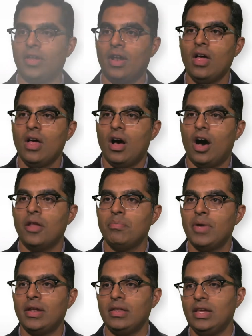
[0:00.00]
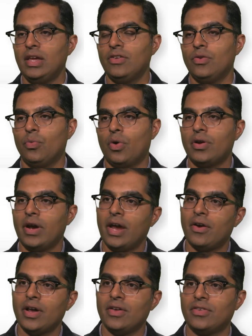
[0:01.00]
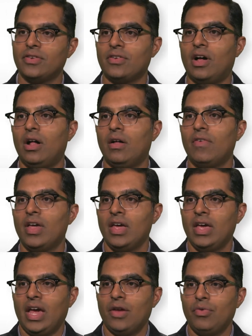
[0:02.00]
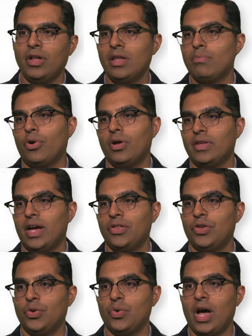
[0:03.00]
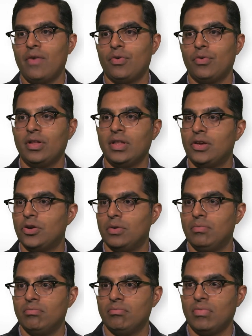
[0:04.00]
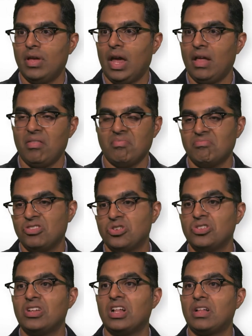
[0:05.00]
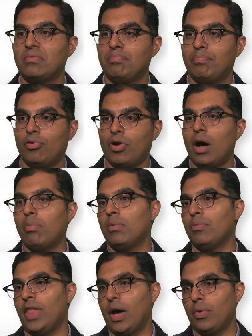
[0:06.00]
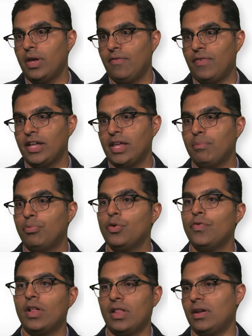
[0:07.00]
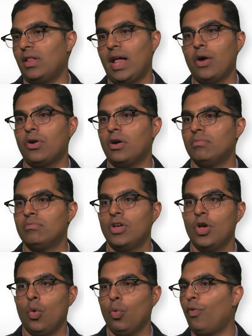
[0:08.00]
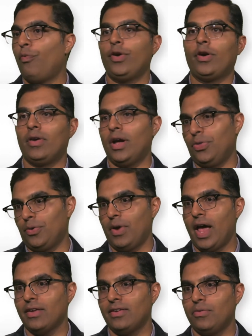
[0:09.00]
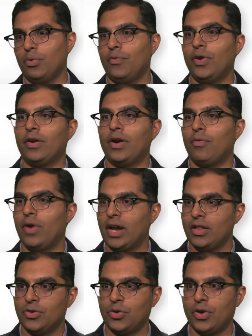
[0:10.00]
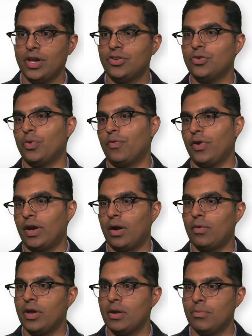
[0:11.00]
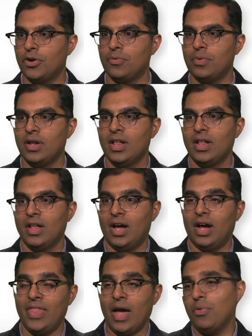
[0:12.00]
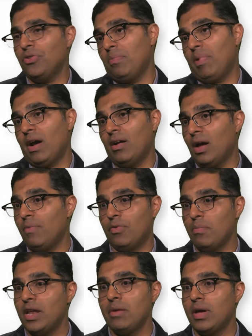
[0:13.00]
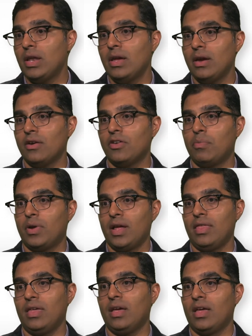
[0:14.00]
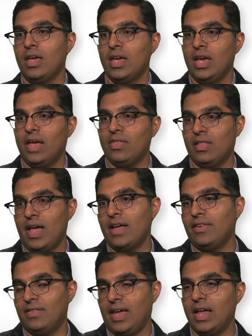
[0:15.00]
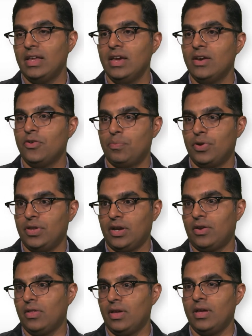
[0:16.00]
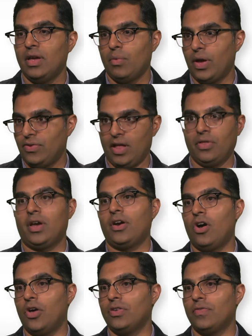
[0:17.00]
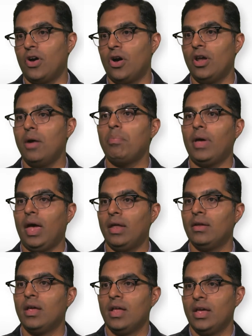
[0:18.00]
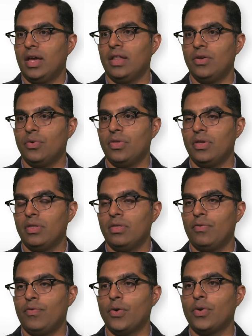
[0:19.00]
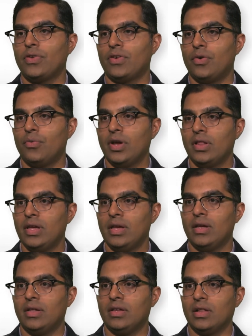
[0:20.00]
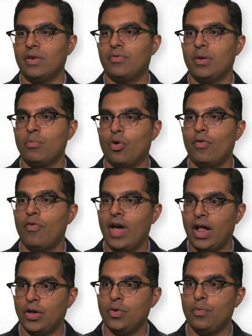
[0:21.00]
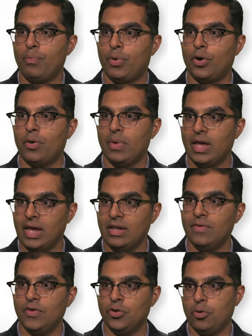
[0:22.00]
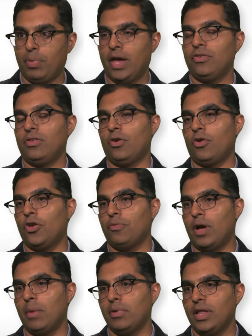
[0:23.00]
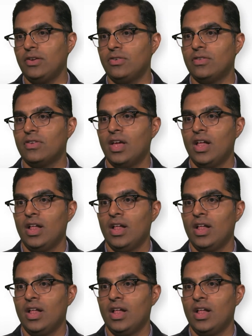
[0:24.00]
at unmet needs and what are areas to solve, it really boiled down to do I have a really good, good problem that if I improve the clinical outcome, we'll figure out the rest. We'll figure out regulatory issues, we'll figure out reimbursement. Uh, that was a paradigm for many, many years, but I think in the last 10 years, particularly as healthcare costs have gone up and in the, the, the focus on really delivering more value per individual patient across populations,